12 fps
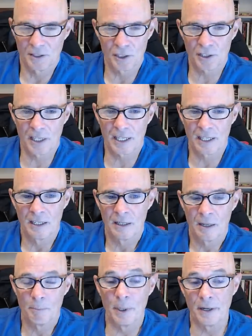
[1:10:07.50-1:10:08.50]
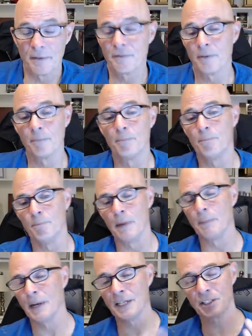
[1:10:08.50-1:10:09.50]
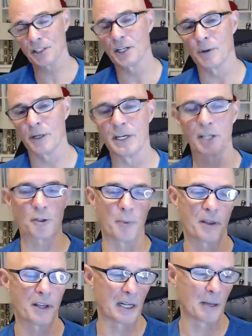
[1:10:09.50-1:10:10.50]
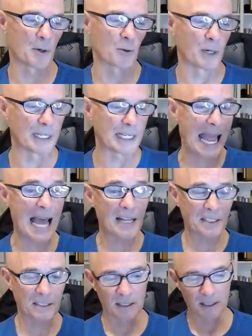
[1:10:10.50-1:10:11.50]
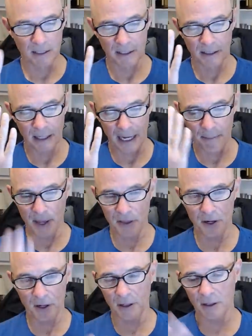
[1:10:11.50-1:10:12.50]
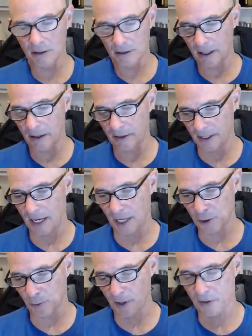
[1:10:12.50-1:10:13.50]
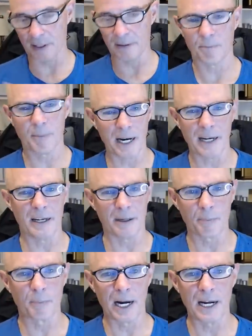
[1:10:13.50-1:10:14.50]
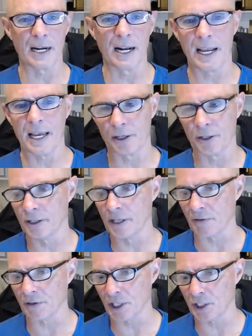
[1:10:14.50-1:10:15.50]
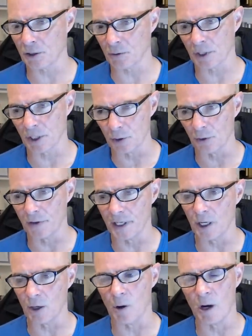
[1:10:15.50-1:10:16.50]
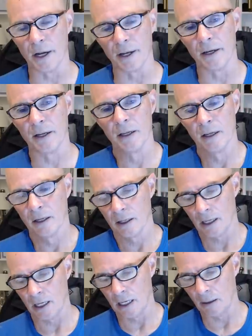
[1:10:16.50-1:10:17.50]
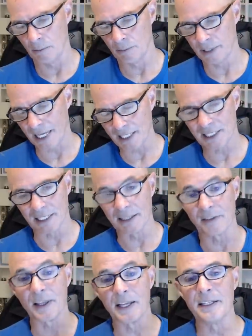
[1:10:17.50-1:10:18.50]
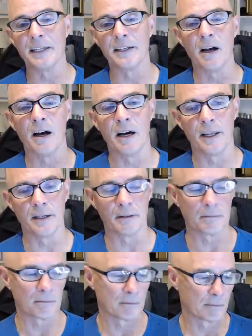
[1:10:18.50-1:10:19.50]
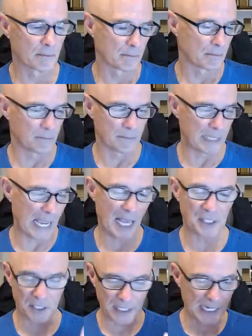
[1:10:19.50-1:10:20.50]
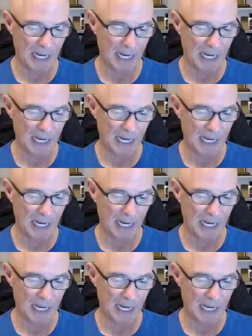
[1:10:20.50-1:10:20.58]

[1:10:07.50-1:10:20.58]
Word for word: just like, but I'm not just going to run nitromethane. I'm going to run gas and methanol and then nitromethane. Brian, Brian and I had a good conversation. We're going to do a video on um, testing that they did on gas and